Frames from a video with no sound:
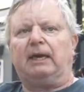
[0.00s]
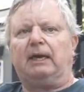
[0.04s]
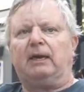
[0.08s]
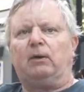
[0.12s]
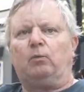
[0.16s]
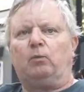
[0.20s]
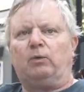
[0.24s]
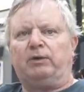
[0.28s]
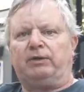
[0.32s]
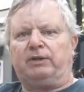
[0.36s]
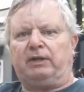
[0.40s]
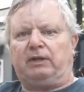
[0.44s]

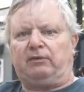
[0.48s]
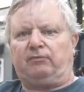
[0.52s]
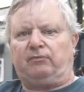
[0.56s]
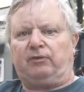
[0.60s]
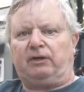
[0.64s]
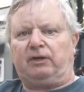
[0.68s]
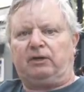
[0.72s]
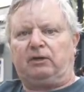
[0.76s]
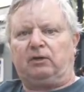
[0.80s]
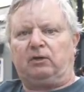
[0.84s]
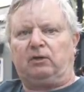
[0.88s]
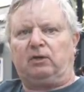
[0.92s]
with that
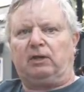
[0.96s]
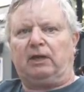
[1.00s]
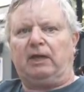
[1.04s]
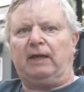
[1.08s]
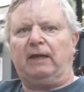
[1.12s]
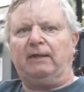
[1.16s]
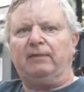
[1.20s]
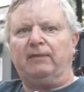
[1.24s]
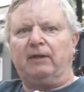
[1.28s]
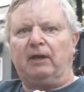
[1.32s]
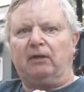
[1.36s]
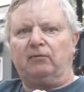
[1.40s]
vehicle,
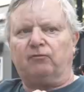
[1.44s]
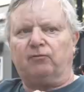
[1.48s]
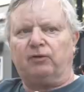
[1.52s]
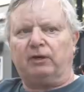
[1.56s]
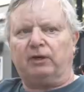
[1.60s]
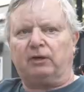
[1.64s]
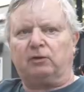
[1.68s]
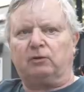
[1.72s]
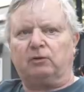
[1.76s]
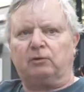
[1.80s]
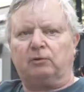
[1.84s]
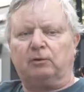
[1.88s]
and that
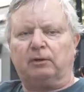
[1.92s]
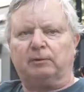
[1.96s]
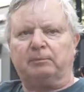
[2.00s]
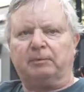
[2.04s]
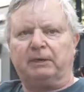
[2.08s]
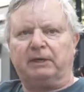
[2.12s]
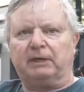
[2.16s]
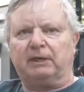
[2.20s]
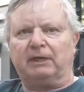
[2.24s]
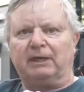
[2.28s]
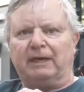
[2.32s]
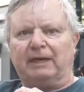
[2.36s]
vehicle
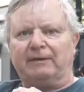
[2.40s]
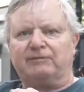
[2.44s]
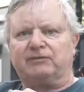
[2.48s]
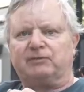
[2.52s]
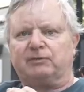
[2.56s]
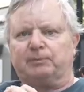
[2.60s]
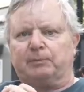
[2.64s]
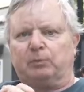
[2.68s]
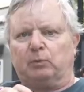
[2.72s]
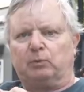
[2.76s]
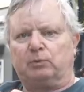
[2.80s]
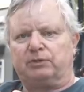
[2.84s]
be a life
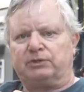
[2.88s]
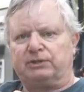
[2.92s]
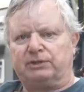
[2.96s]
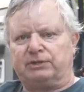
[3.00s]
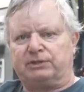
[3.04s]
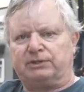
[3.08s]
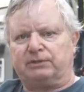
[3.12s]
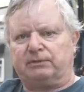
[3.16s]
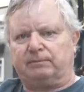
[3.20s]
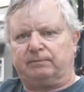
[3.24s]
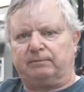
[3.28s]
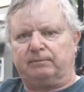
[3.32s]
support
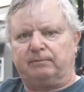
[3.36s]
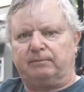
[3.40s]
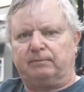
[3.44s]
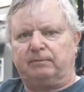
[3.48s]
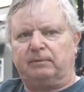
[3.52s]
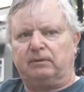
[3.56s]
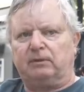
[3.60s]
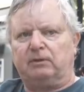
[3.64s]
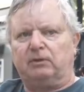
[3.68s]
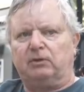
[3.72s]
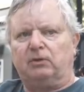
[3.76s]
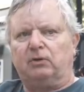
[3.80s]
system
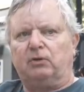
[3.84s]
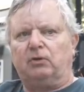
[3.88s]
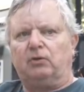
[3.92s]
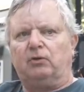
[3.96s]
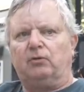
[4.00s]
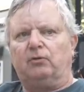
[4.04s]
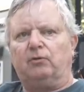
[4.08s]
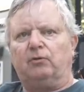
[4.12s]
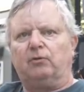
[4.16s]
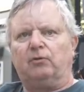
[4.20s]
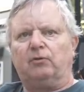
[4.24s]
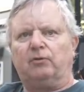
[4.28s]

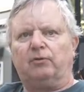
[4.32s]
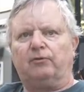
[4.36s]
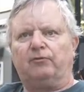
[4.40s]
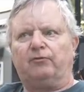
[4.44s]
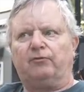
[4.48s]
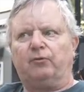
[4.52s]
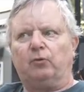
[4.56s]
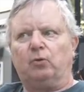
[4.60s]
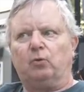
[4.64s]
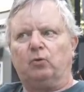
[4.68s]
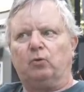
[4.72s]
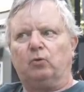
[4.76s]

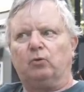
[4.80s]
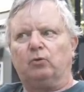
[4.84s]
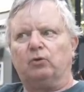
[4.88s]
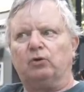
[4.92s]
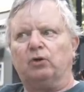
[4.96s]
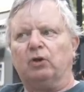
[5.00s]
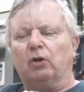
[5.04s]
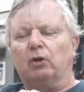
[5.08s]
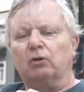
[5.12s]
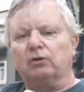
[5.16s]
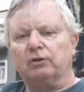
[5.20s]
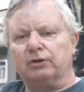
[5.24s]
for
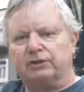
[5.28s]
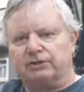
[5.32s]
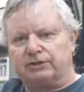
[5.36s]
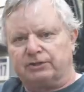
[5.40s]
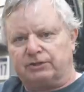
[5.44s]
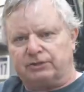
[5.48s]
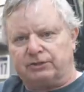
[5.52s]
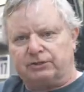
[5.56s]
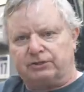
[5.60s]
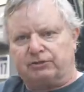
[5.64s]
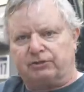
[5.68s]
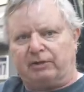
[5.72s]
long
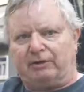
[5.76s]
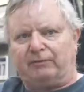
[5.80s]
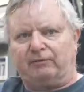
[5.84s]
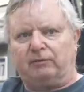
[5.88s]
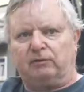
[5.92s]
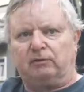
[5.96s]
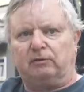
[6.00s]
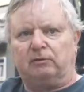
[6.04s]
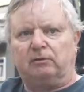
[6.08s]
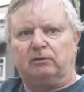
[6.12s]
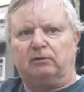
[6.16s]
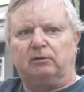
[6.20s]
distance
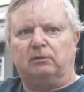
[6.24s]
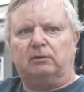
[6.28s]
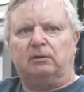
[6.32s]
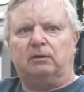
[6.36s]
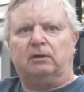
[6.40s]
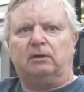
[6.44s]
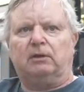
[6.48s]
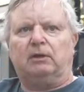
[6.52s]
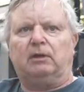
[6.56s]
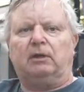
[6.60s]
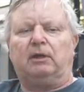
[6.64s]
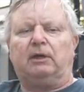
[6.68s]
travel
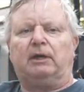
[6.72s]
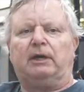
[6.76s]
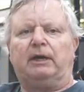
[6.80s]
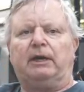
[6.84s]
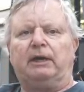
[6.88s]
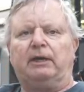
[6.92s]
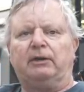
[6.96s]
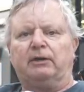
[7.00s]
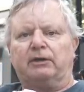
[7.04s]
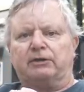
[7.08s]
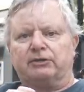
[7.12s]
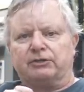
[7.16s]

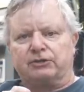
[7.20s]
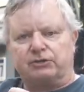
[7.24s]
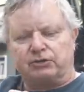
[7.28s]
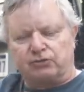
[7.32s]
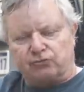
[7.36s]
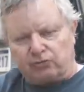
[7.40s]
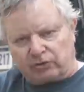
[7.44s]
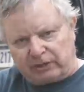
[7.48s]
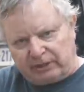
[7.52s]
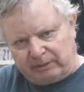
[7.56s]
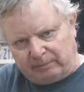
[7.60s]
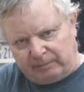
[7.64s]
in
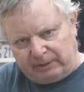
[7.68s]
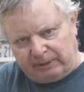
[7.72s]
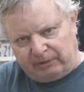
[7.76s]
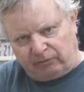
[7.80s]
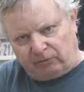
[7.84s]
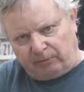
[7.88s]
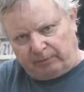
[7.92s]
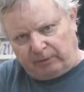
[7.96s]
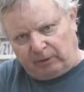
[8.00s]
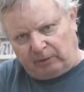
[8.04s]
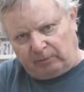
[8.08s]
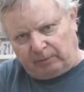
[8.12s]
extremely
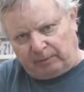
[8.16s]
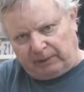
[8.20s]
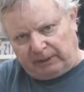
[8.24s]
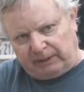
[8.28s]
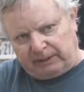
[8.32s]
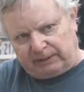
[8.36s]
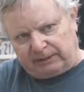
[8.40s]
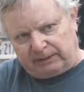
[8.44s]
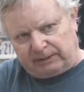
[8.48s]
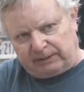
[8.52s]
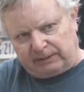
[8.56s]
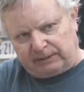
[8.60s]
remote
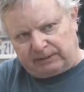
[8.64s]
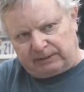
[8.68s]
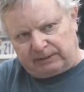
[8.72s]
places.